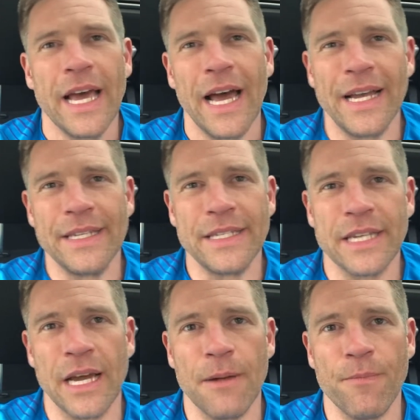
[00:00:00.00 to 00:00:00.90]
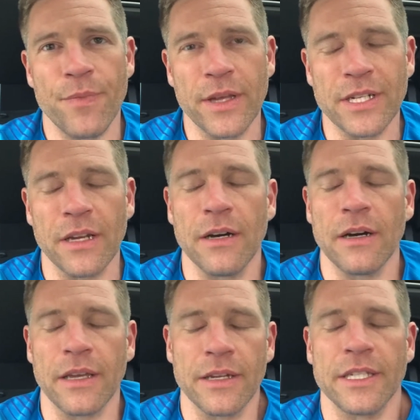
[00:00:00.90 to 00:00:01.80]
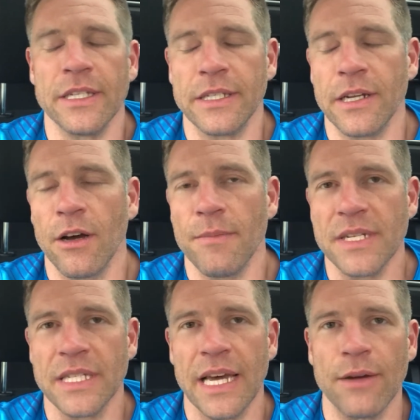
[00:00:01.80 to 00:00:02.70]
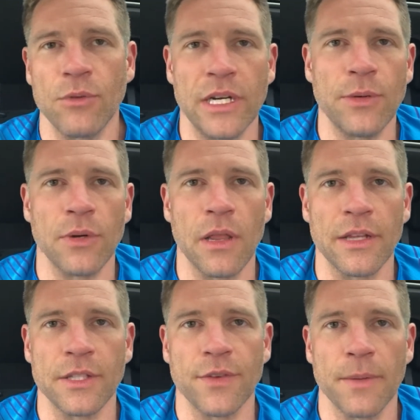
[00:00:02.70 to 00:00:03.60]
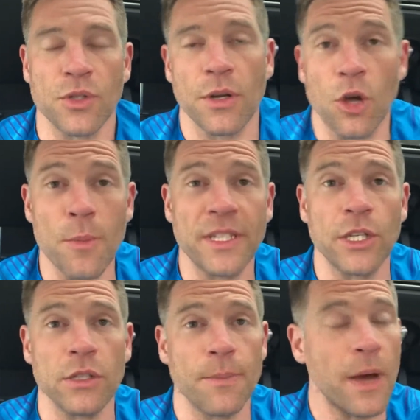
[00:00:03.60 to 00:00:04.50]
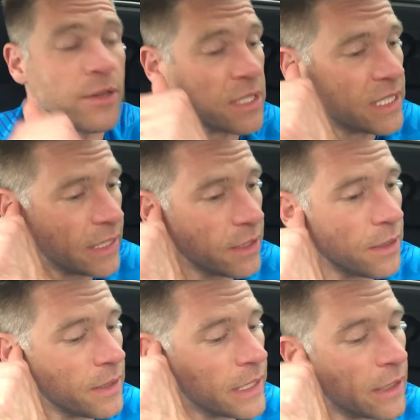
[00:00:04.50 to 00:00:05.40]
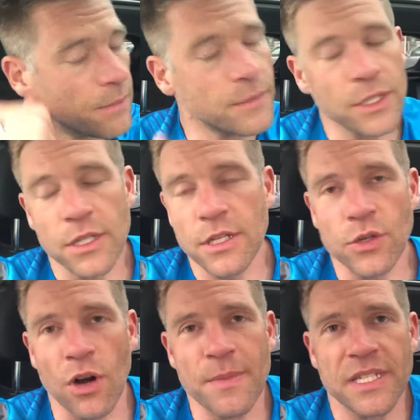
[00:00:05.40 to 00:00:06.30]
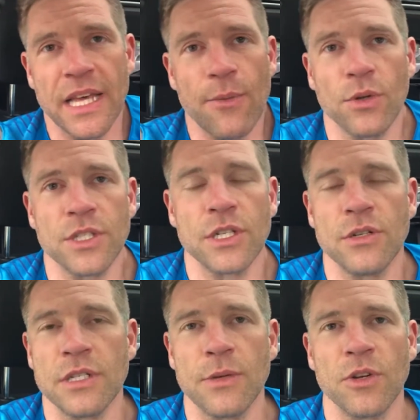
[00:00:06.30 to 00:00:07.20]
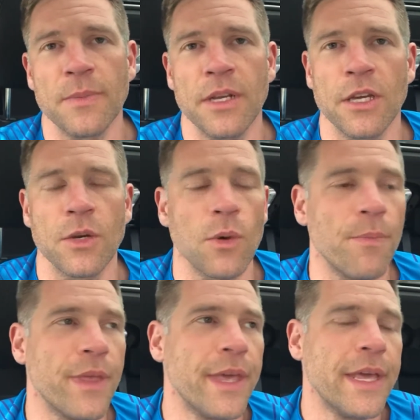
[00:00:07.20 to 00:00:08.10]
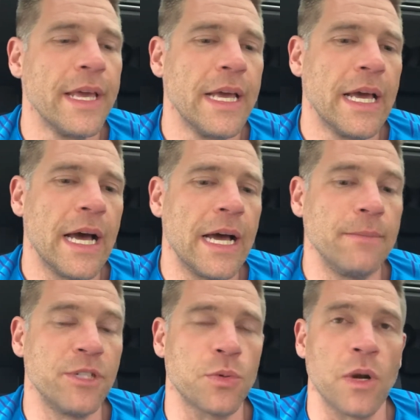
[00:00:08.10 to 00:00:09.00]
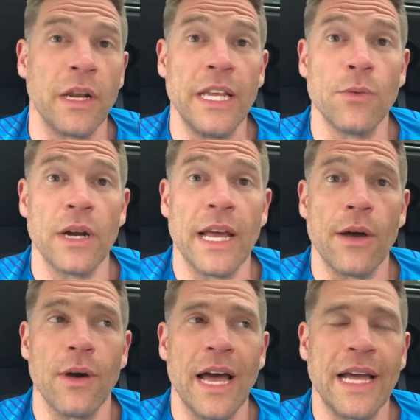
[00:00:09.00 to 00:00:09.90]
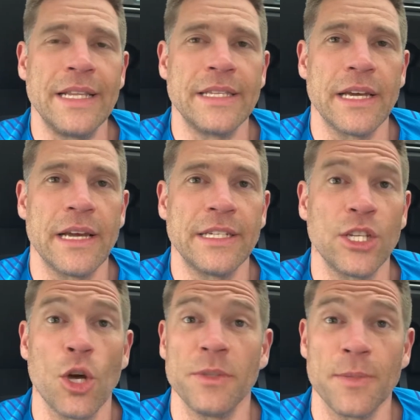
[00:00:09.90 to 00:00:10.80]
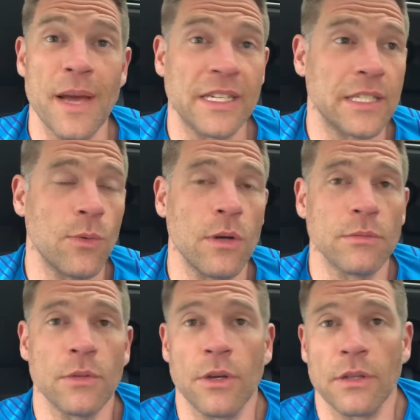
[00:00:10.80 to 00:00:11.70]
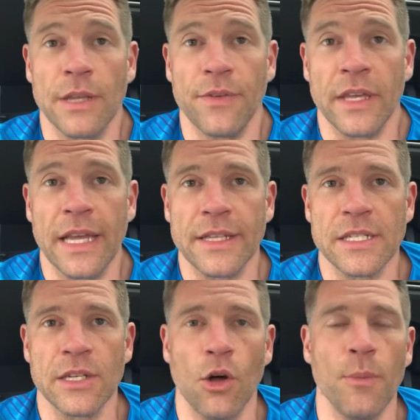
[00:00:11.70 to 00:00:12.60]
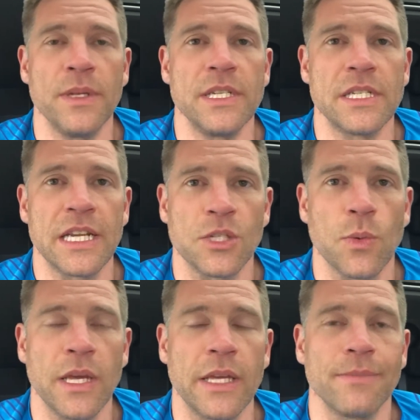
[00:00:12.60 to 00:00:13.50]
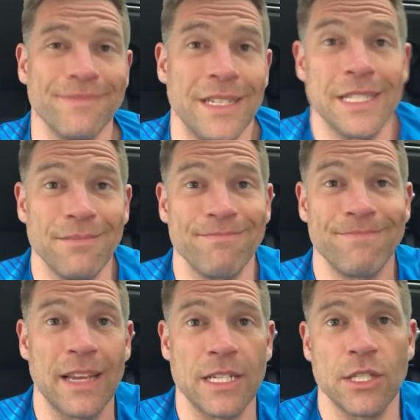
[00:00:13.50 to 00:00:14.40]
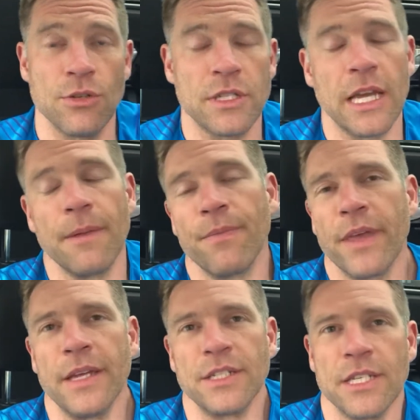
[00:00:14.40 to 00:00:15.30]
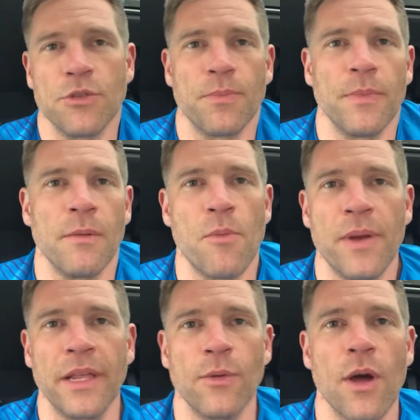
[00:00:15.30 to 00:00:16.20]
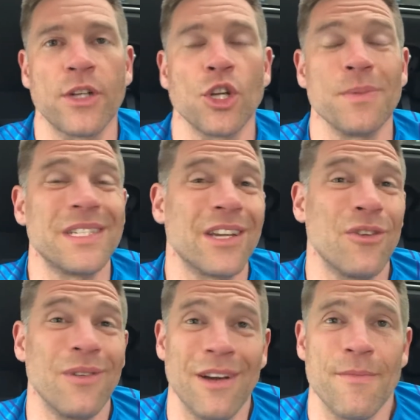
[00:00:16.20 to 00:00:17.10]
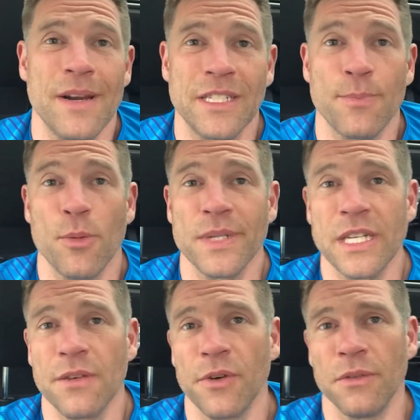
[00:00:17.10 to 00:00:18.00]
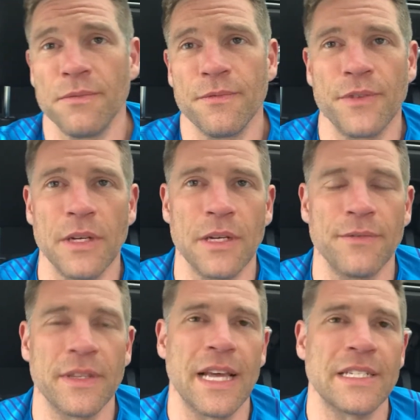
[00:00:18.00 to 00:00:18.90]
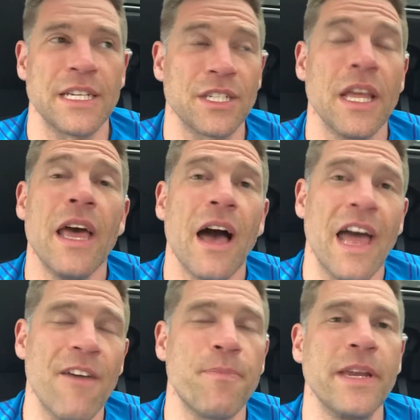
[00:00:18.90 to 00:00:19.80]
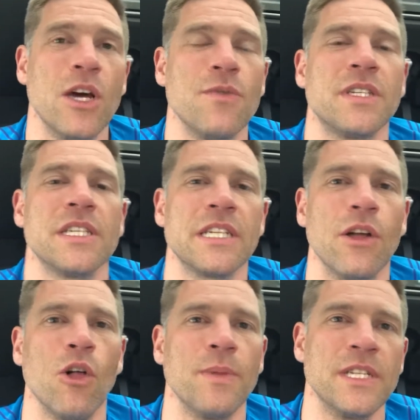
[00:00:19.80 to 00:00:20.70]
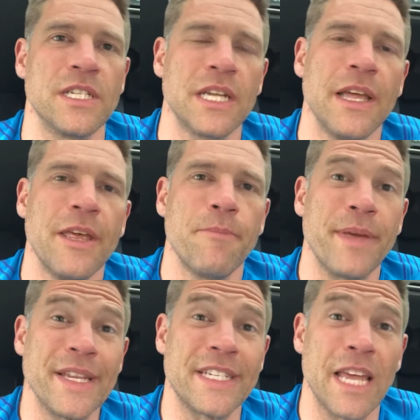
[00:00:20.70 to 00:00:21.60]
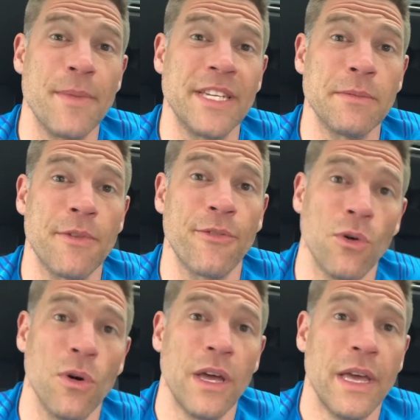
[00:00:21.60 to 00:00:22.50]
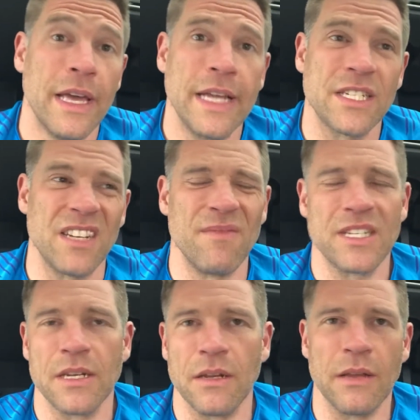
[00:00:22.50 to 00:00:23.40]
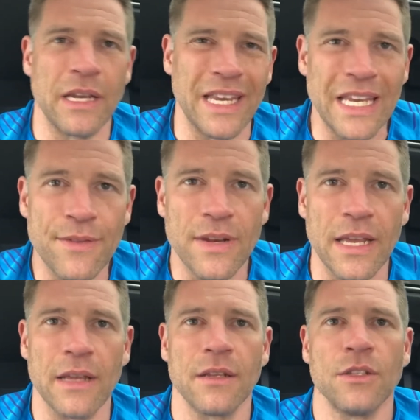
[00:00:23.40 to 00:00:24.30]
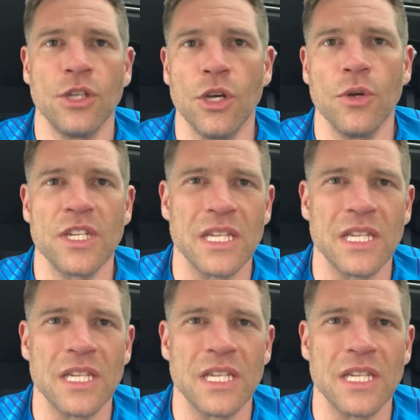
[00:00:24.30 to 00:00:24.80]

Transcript: And I was like, oh, gutted, you know, I missed that, really would have liked to have come. So I commented on the post and said, oh, you know, sorry I missed that one, Susan, it would have been a good one. Just what I need right now. And she commented back, said, well, look, if you can get to St. Albans next week, as in next Tuesday, then I'm repeating the workshop. And so I managed to put myself on for that session. I have been over to the St. Albans PSA meeting before. It's an evening do.